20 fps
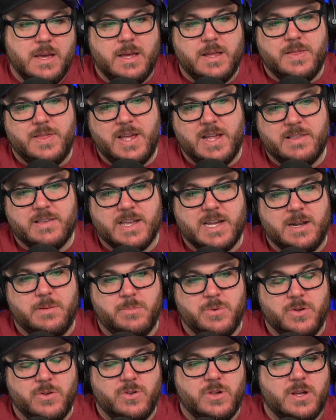that's kind of
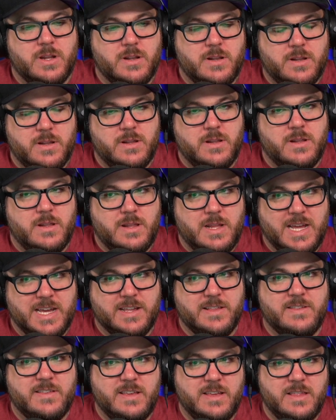bullshit. I
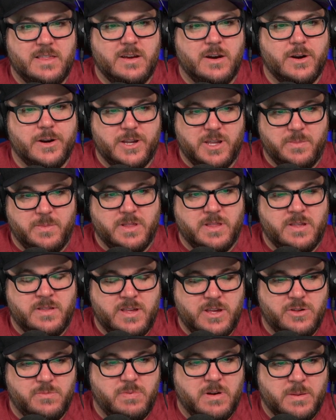could see the argument that
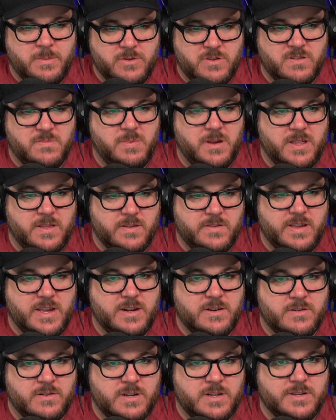they should probably just be in the
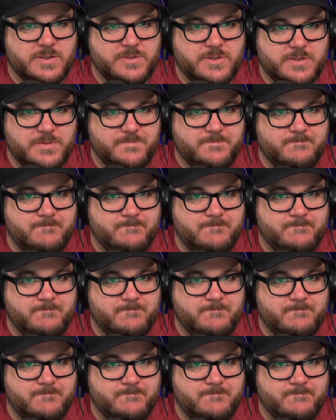standard edition.